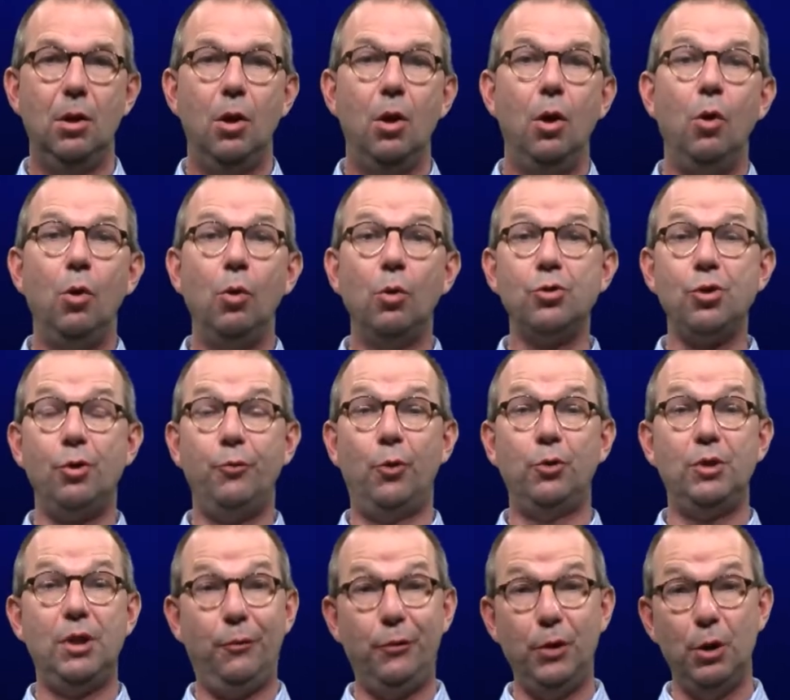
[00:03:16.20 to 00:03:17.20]
Also for
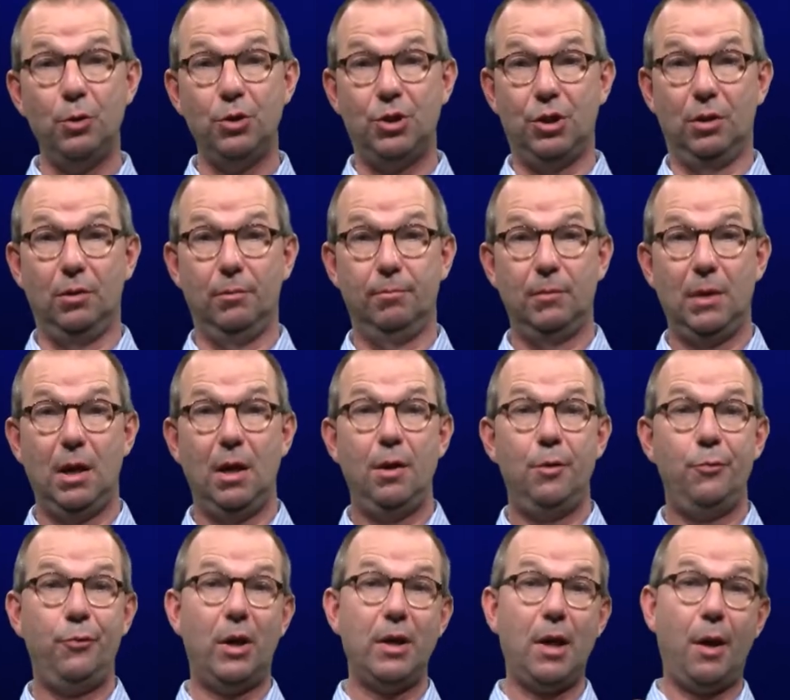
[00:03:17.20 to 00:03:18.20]
diffusion,
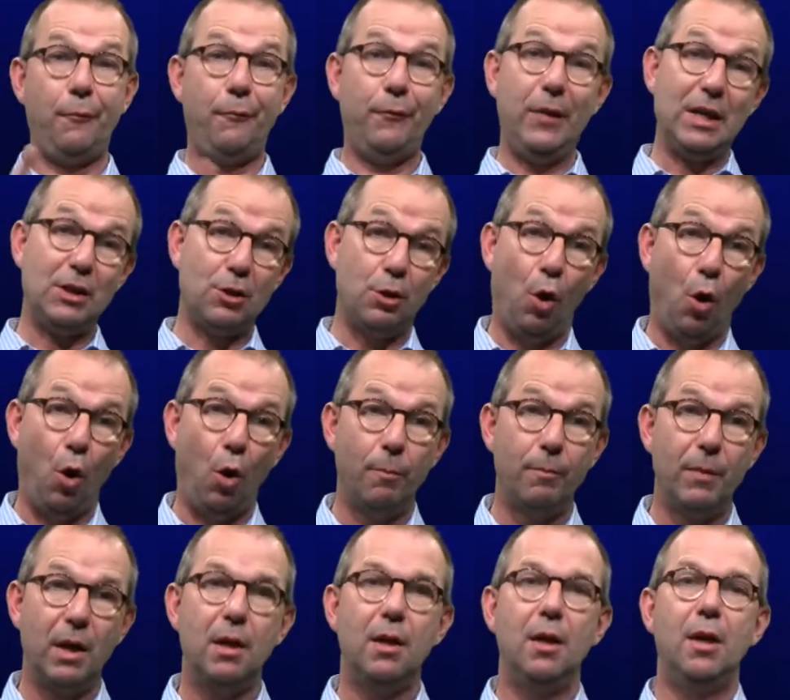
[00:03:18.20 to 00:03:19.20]
via Fick's law,
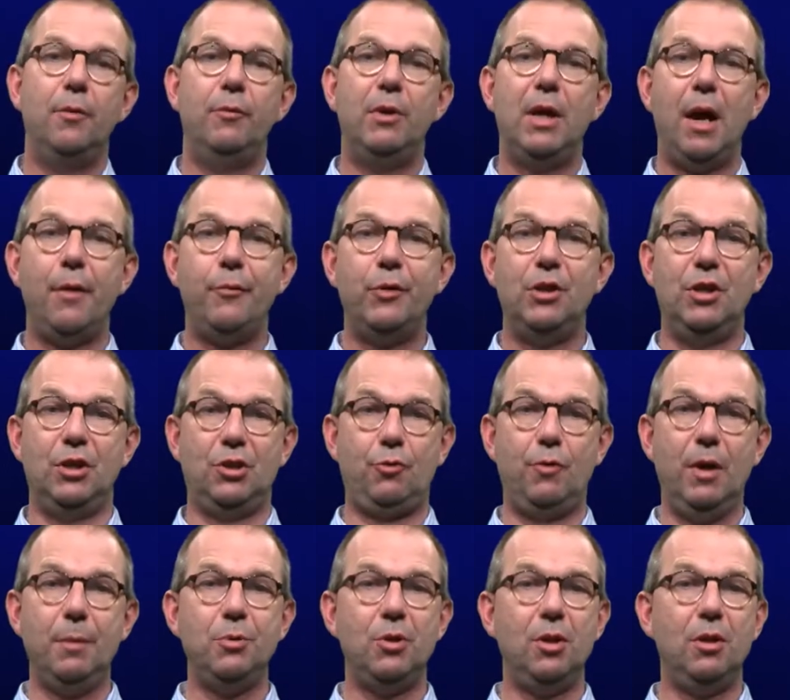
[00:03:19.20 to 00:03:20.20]
we have a
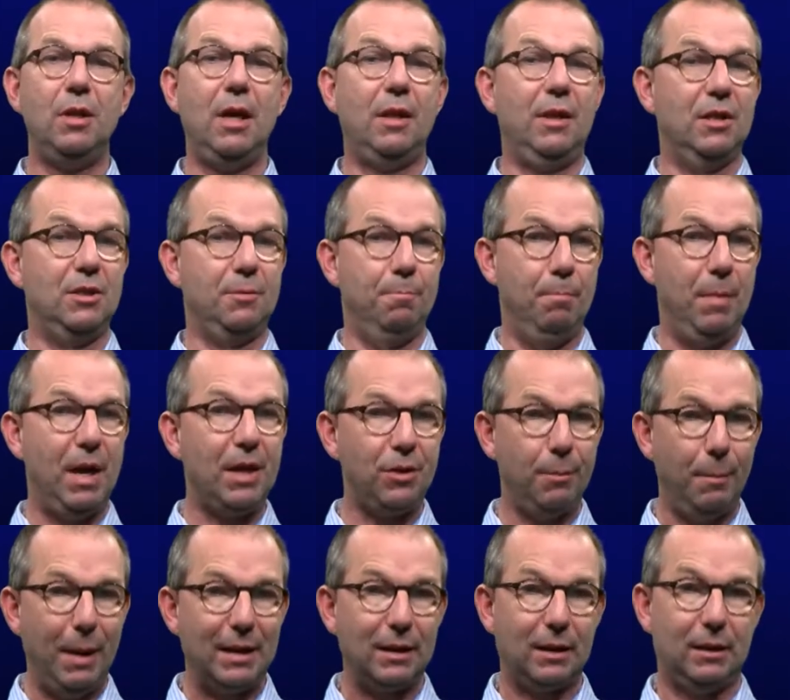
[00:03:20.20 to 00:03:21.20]
description that is
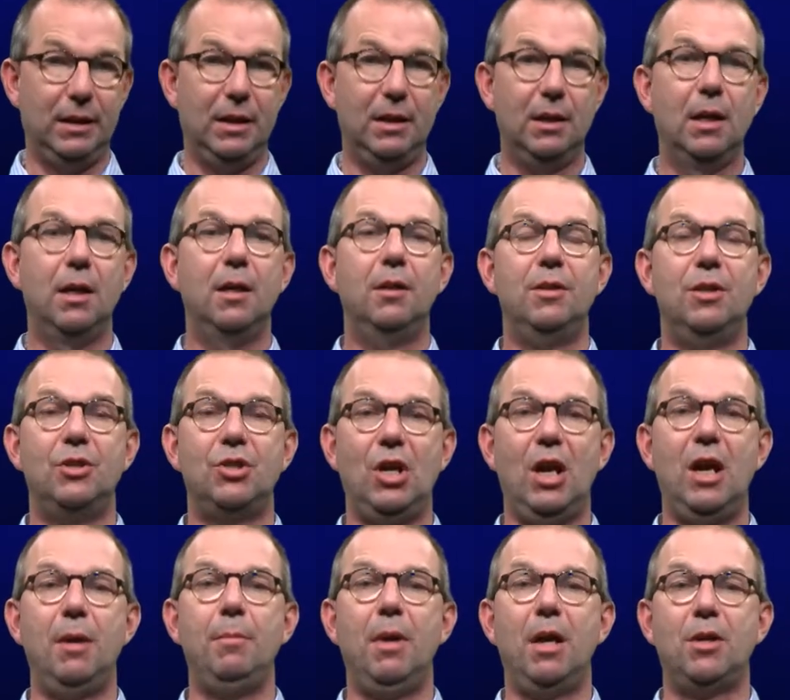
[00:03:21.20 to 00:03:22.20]
mathematically the
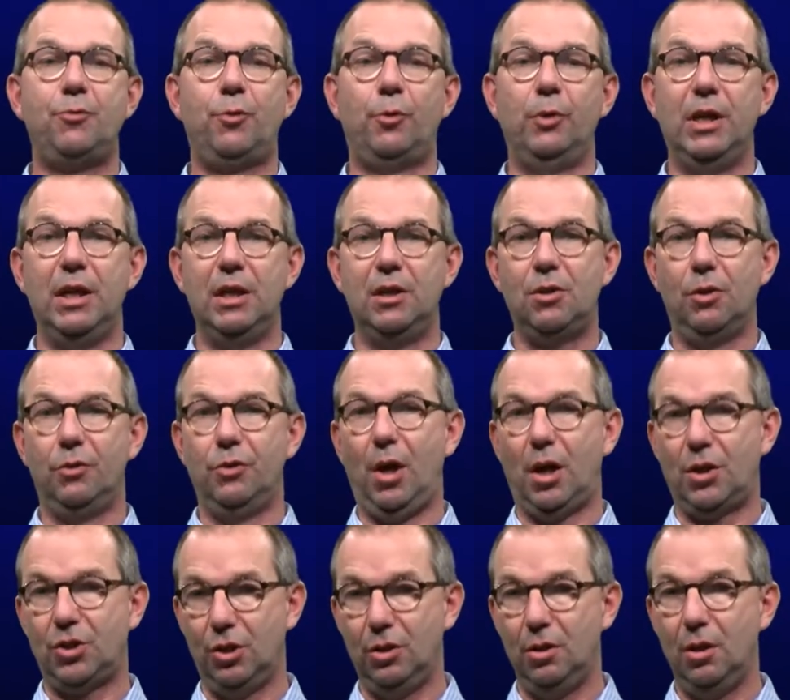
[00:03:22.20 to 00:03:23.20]
same as for heat
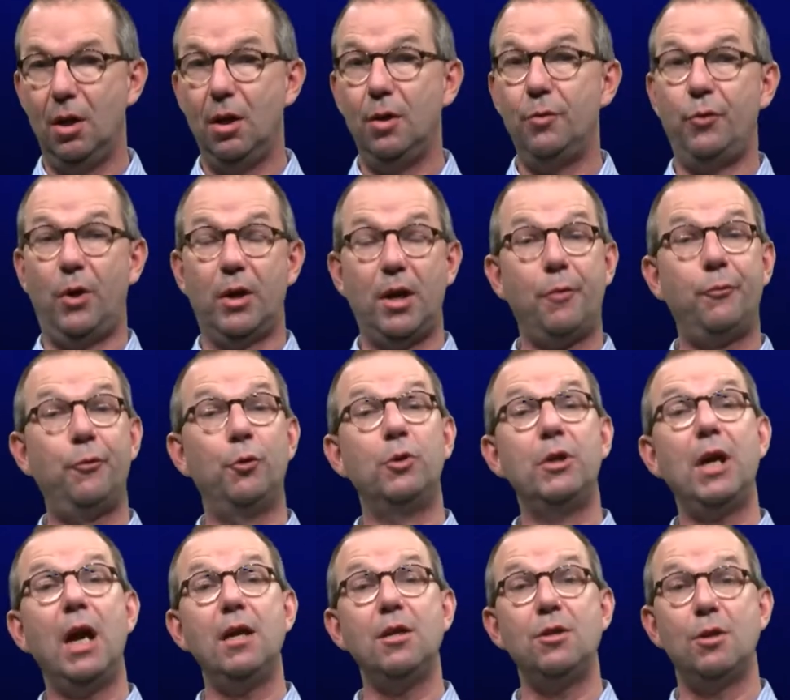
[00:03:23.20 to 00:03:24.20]
conduction via
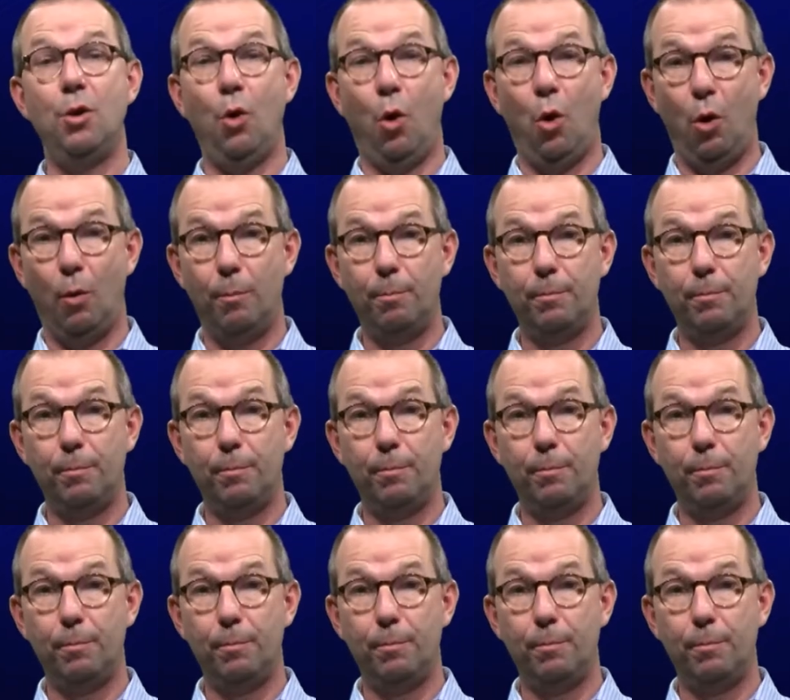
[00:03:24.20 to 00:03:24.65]
Fourier's law.